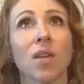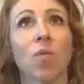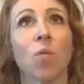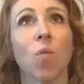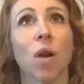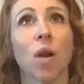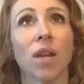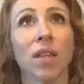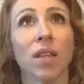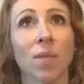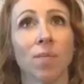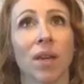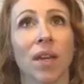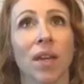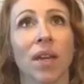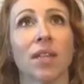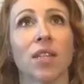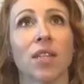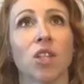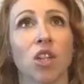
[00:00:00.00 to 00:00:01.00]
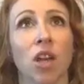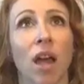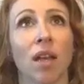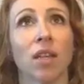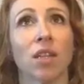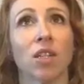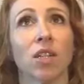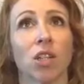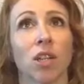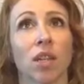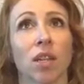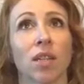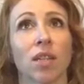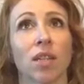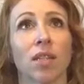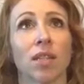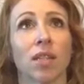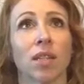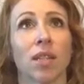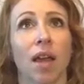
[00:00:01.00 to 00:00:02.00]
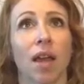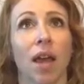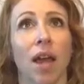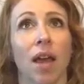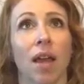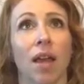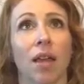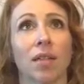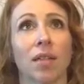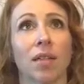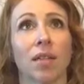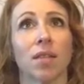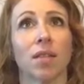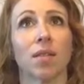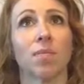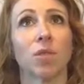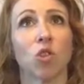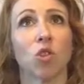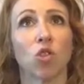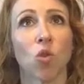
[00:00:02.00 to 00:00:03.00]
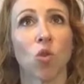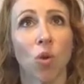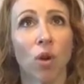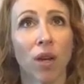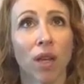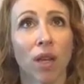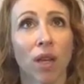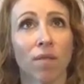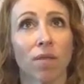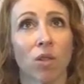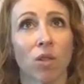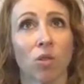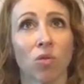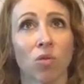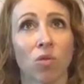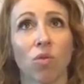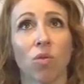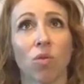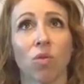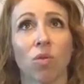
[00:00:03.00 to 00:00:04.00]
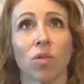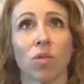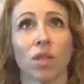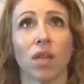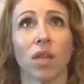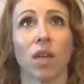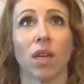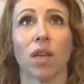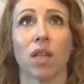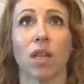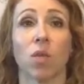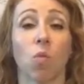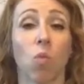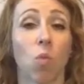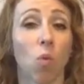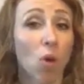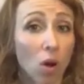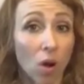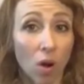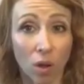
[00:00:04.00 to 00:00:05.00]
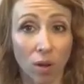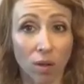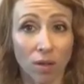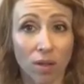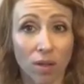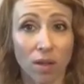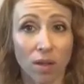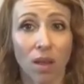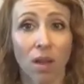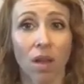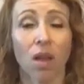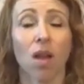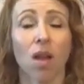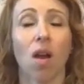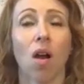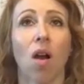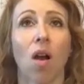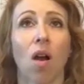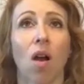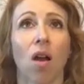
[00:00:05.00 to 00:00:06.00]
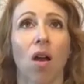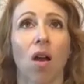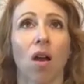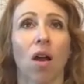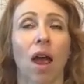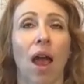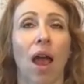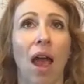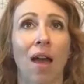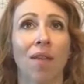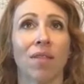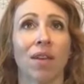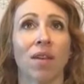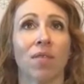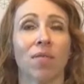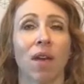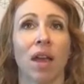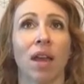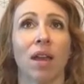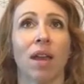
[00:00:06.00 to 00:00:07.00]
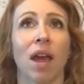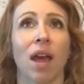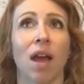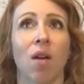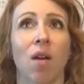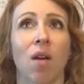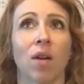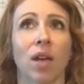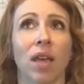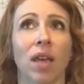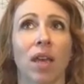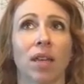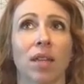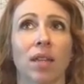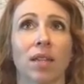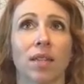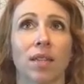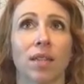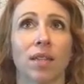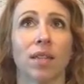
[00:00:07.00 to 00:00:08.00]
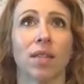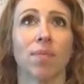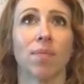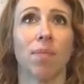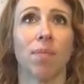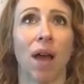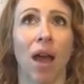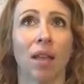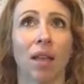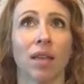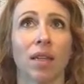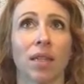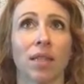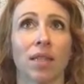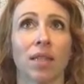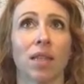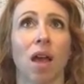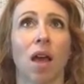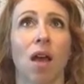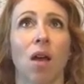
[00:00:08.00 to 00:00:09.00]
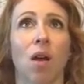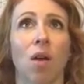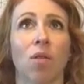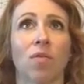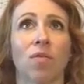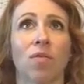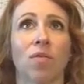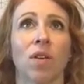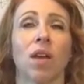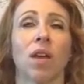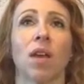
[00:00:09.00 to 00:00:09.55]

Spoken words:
one of the biggest challenges that the majority of the schools in the world are having right now is the balance of